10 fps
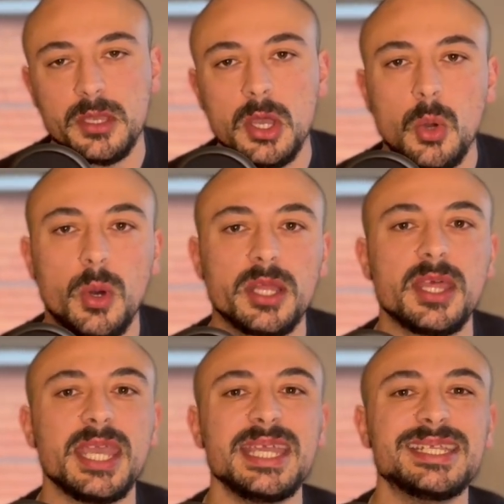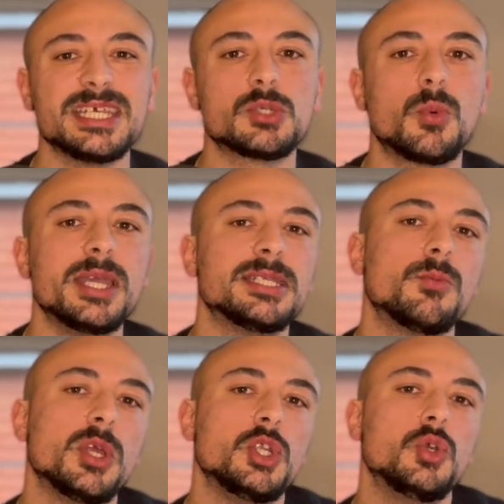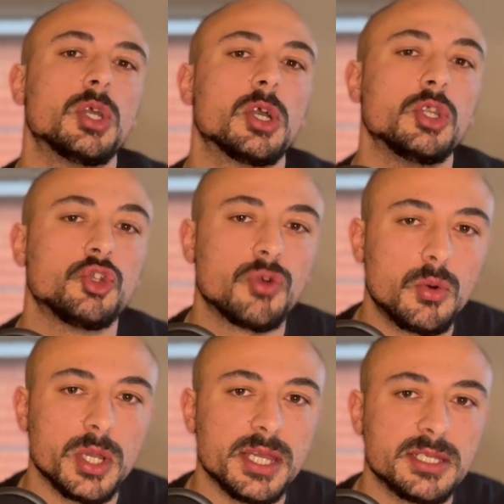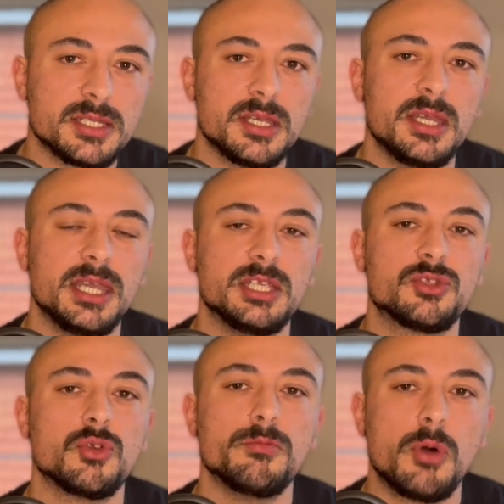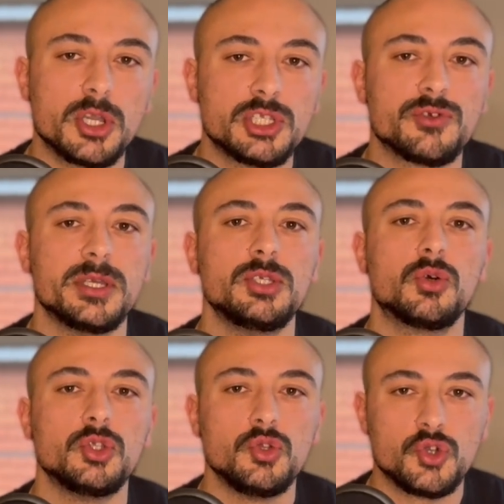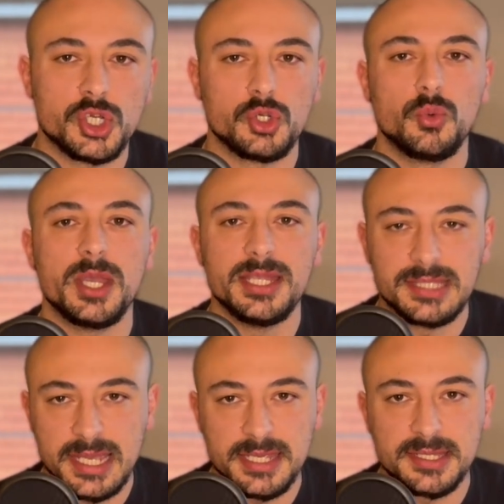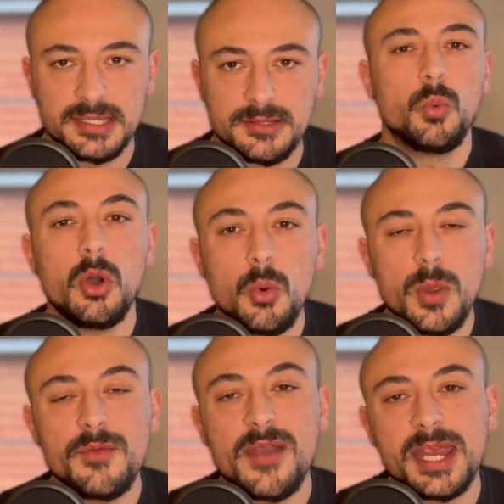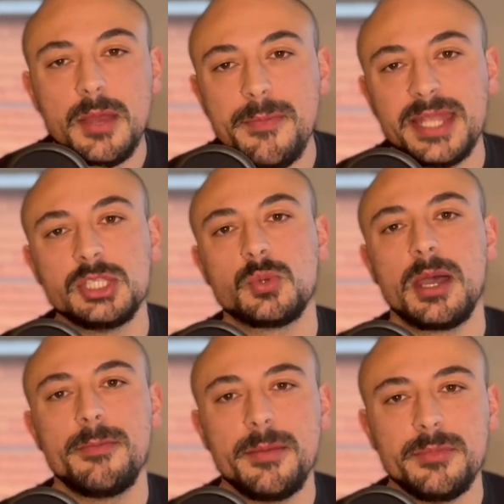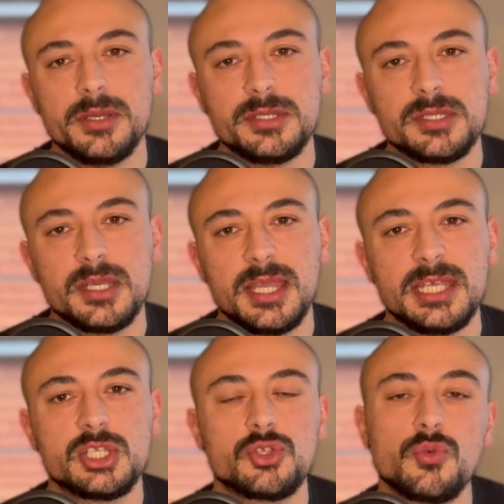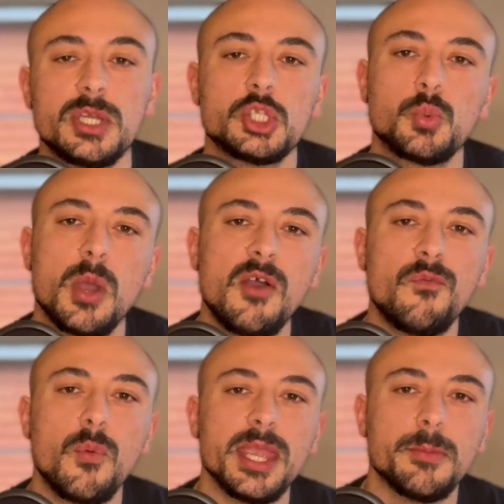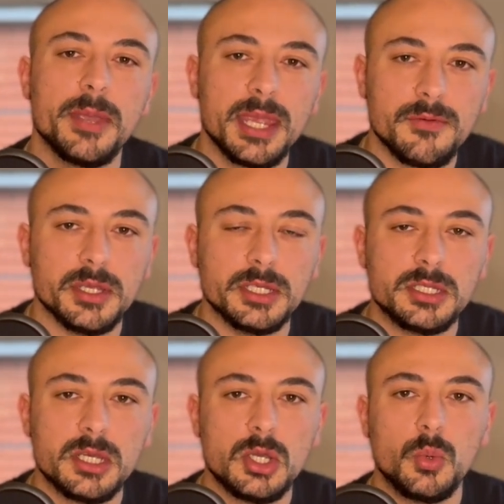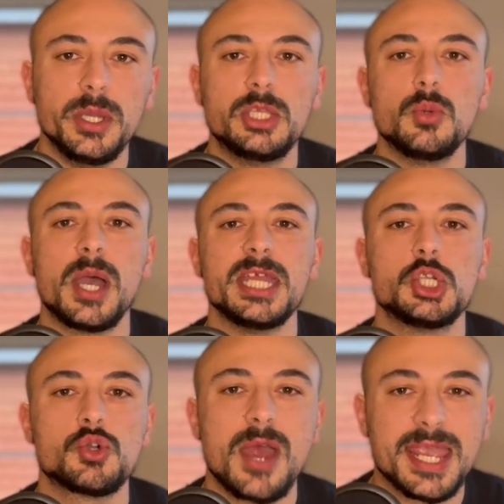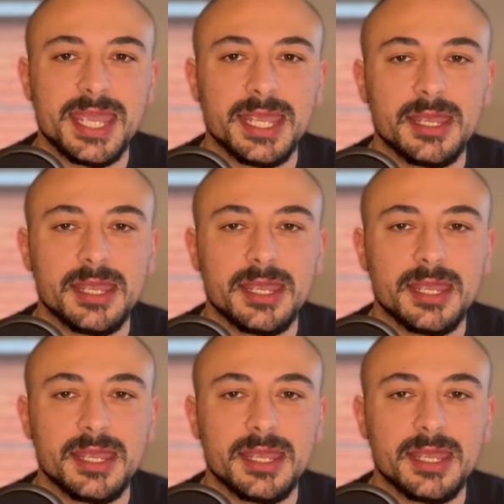One of the easiest ways in which you can control this is through monitoring your nutritional intakes. What we recommend to our members is through a 12-week period, we do a tracking.